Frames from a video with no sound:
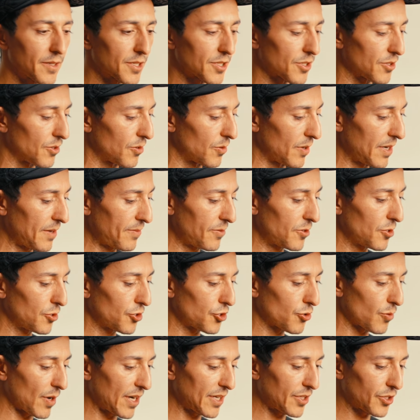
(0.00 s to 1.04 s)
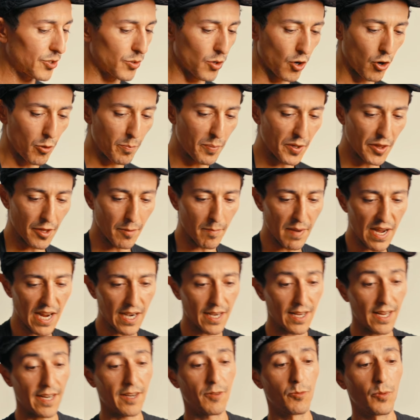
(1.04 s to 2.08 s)
So if you're trying to open the bag
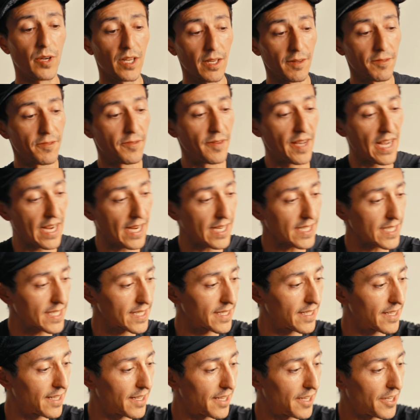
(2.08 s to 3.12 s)
like really fast,